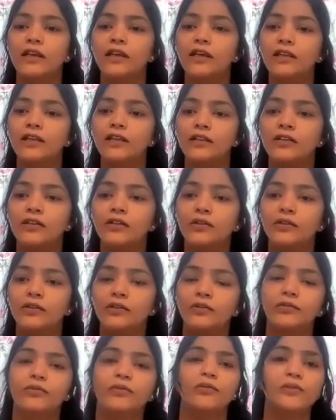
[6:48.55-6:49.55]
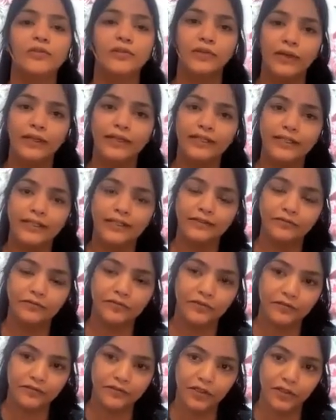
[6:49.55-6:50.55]
In the third throw also, I give
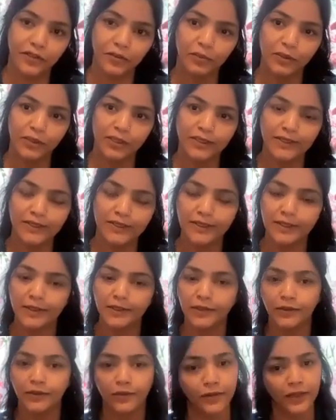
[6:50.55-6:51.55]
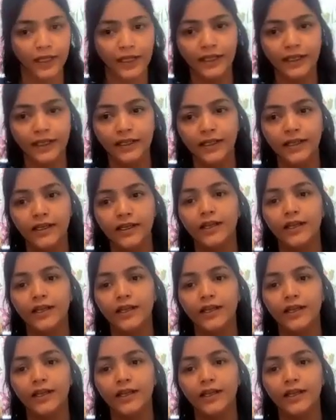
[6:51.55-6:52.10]
50 rupees. Okay.